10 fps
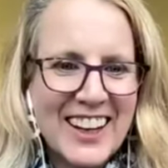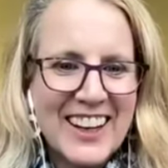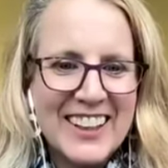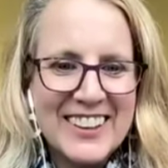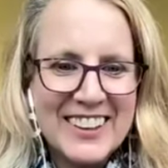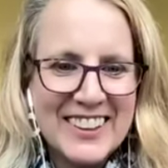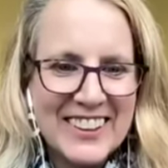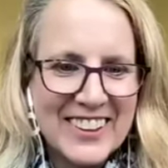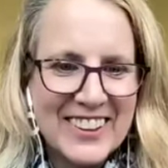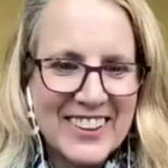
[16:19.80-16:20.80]
Is
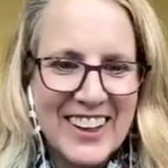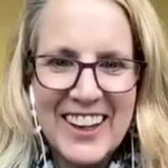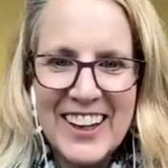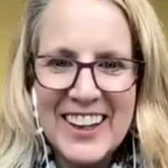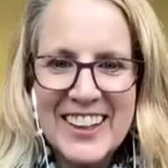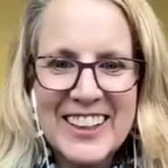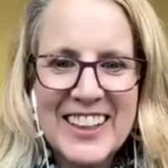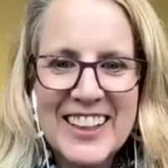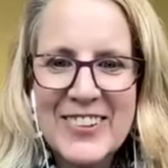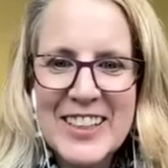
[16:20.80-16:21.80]
there a
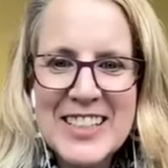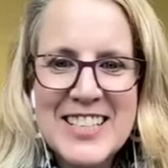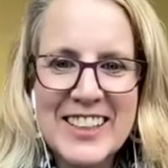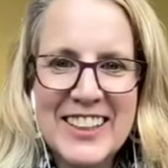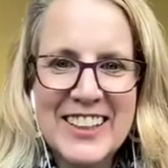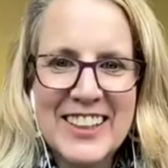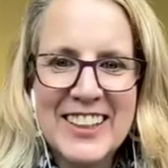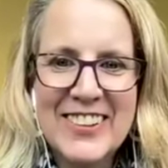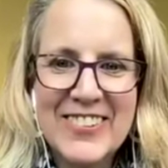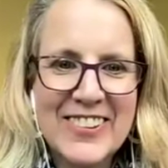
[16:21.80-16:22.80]
question
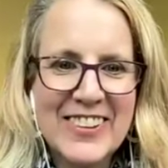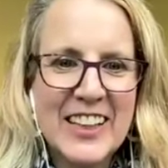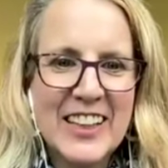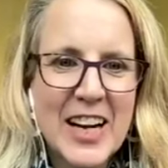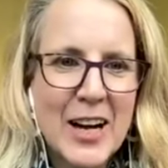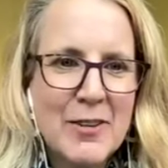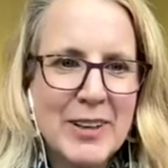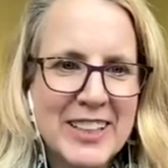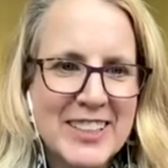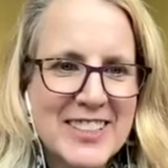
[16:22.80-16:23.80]
or a
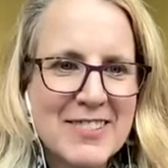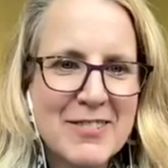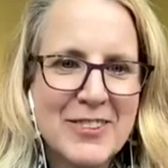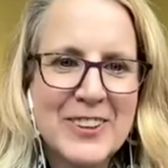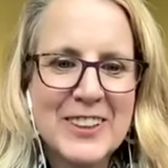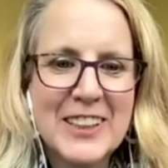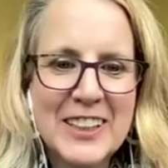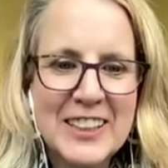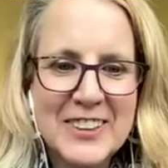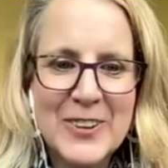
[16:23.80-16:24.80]
comment for
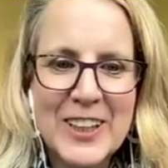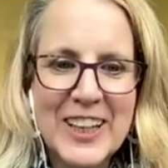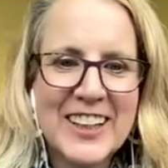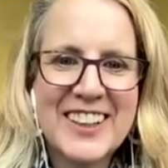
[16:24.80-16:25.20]
Luca?